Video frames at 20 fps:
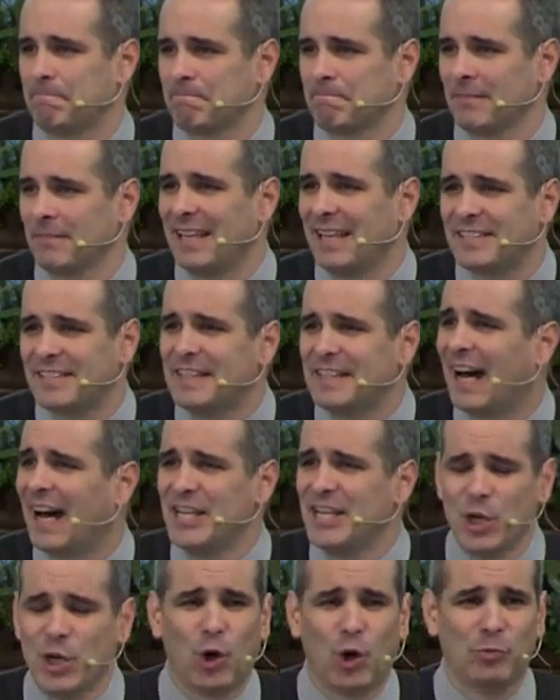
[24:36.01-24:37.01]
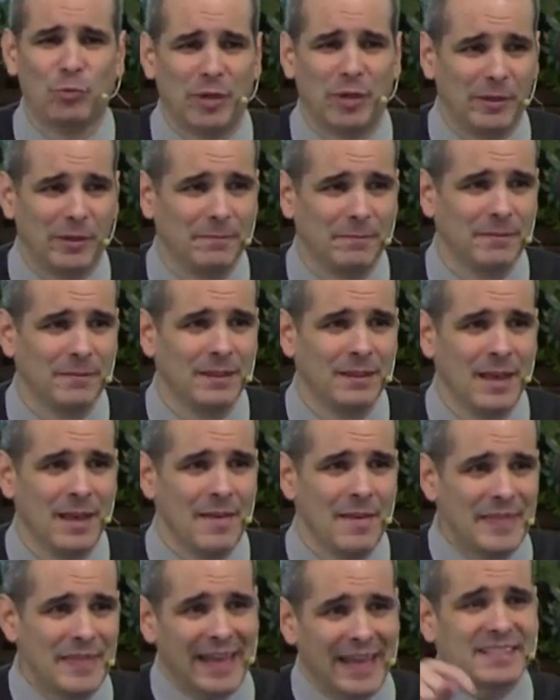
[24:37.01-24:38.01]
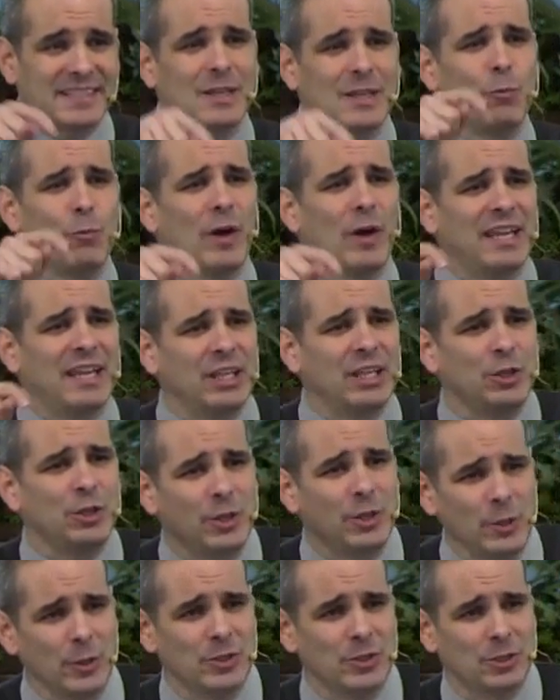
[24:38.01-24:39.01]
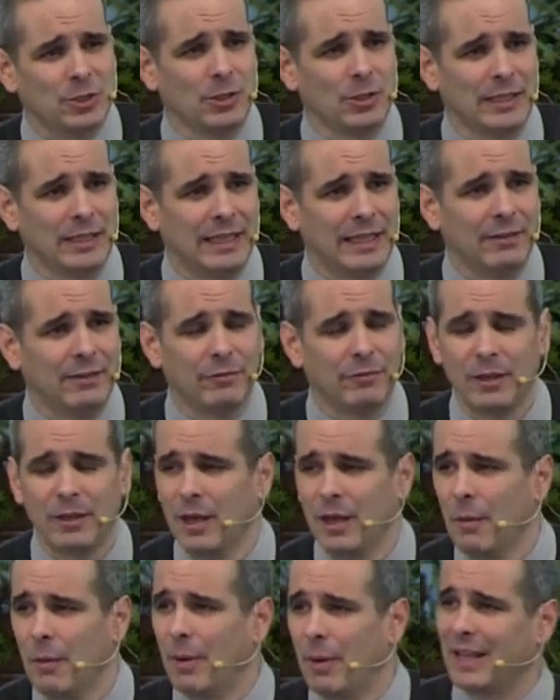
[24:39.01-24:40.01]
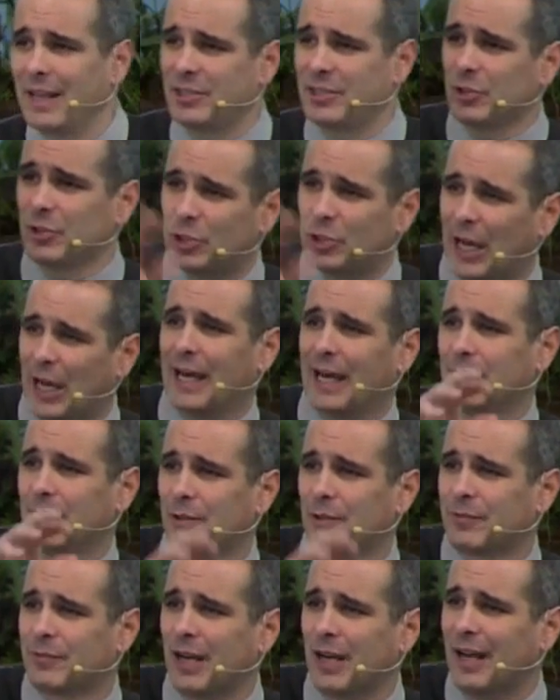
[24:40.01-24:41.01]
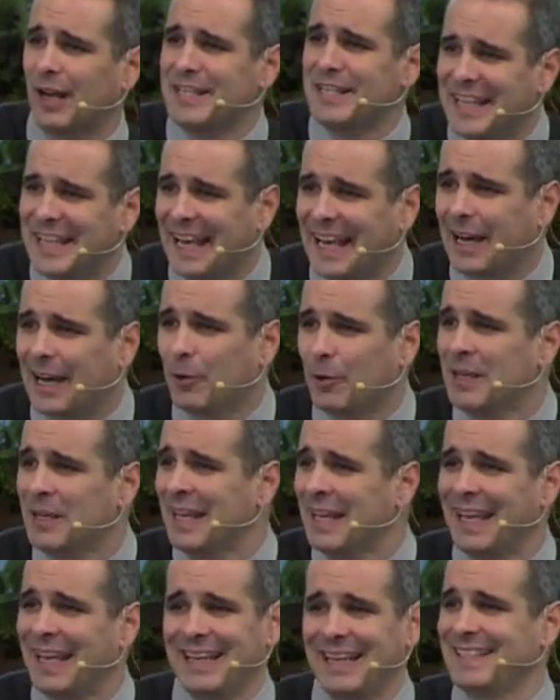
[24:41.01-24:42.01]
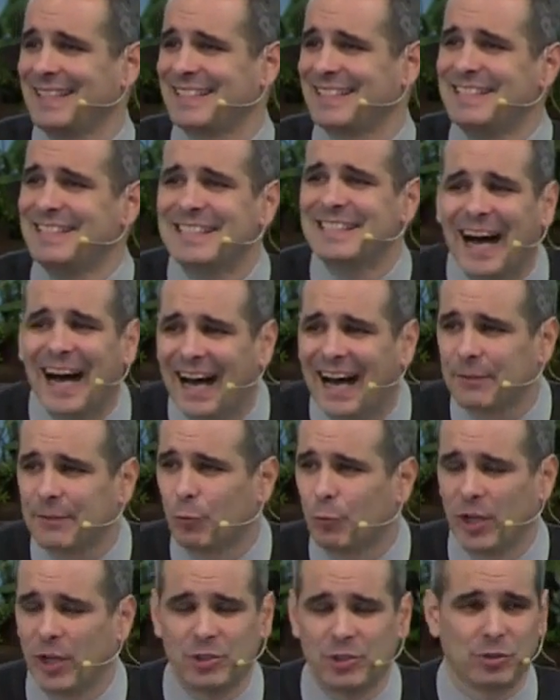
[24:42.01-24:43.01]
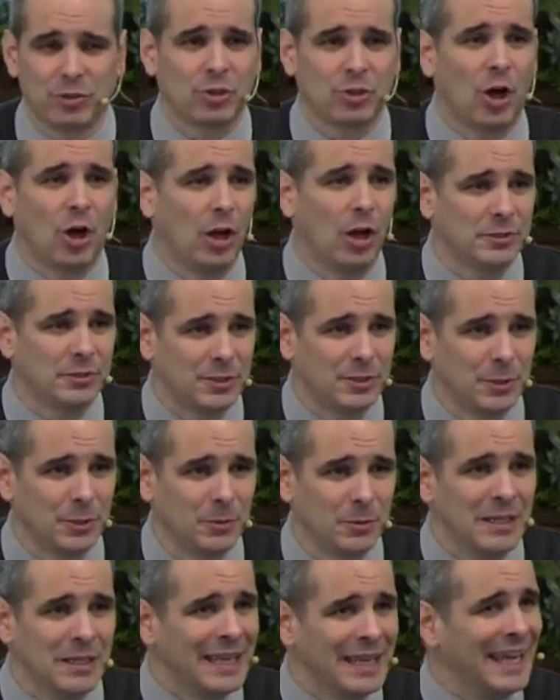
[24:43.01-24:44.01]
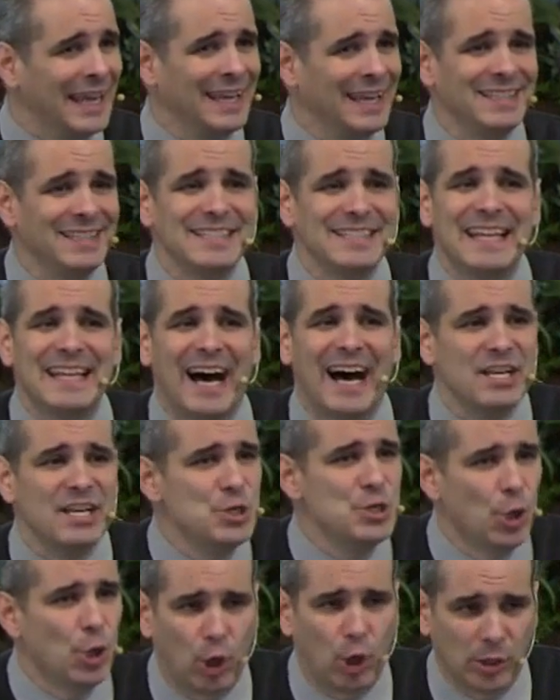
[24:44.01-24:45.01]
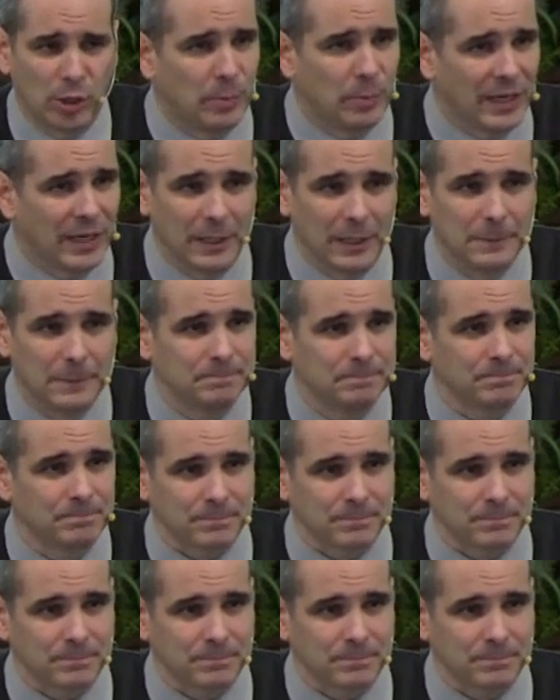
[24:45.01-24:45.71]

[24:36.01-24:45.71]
It's not normal. That's the way you used to live. But as a child of God now, it is not what you're called to. It is not normal.